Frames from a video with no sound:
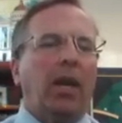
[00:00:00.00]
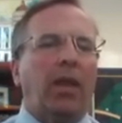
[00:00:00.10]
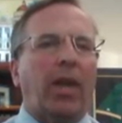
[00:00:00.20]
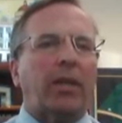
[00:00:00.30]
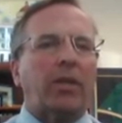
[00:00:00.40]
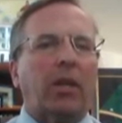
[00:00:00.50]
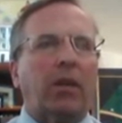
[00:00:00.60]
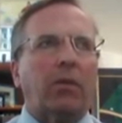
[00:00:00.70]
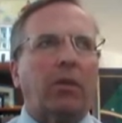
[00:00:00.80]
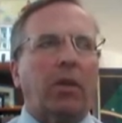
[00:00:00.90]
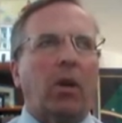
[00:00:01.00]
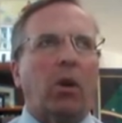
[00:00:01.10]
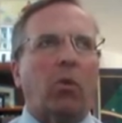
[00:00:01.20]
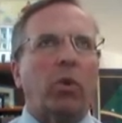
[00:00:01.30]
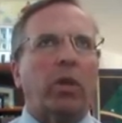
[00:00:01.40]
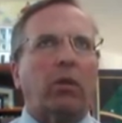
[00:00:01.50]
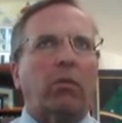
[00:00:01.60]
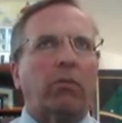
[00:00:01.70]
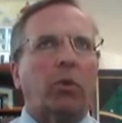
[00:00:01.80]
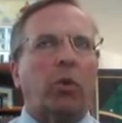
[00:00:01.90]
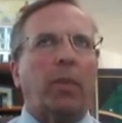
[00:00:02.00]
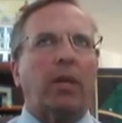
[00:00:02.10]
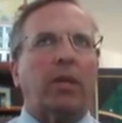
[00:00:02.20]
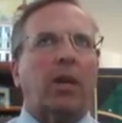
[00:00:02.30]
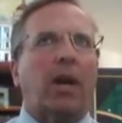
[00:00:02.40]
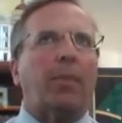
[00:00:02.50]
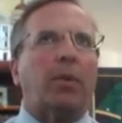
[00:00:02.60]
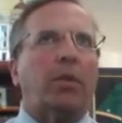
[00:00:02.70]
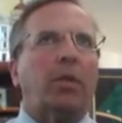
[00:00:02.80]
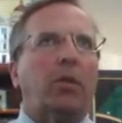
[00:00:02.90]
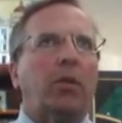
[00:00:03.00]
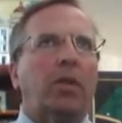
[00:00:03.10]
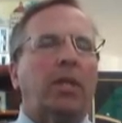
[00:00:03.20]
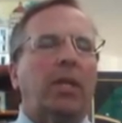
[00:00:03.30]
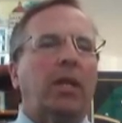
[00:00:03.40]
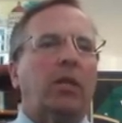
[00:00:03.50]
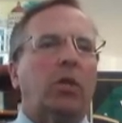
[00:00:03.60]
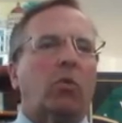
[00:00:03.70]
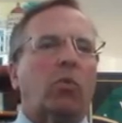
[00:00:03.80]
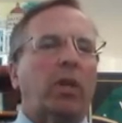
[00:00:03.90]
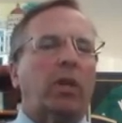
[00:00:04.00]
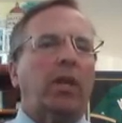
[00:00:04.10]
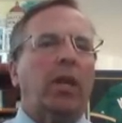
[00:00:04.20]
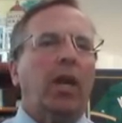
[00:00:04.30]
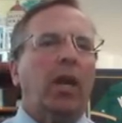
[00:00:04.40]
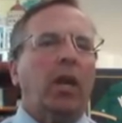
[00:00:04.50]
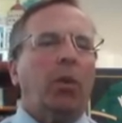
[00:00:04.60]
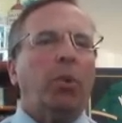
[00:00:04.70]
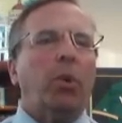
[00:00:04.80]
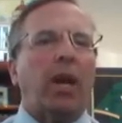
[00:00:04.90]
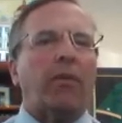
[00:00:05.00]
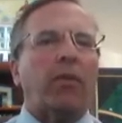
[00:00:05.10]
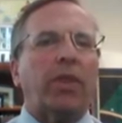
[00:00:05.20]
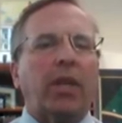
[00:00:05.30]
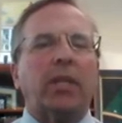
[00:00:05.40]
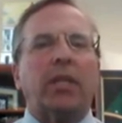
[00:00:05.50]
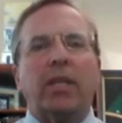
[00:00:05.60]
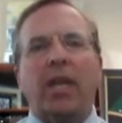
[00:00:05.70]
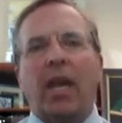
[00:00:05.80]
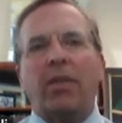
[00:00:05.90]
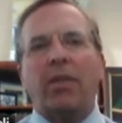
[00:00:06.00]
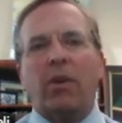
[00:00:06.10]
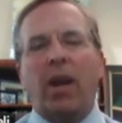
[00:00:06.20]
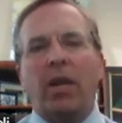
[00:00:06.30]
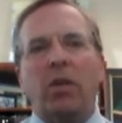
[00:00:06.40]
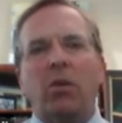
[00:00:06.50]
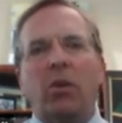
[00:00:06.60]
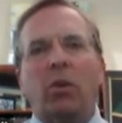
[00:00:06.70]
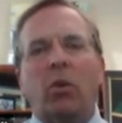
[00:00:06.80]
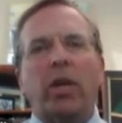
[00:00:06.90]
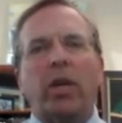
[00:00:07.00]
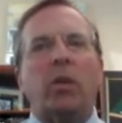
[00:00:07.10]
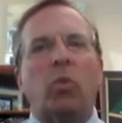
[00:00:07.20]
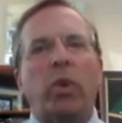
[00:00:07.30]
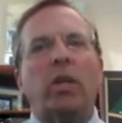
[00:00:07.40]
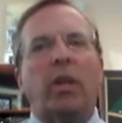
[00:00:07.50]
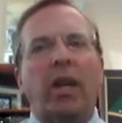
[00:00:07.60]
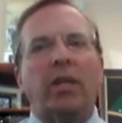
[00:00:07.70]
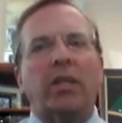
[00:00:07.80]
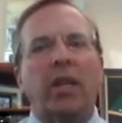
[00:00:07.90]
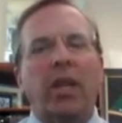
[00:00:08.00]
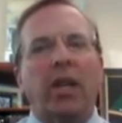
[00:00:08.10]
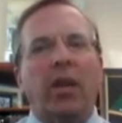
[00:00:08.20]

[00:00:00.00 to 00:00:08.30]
And that's a, you know, a real tremendous opportunity to really put everything together. And you'll quickly realize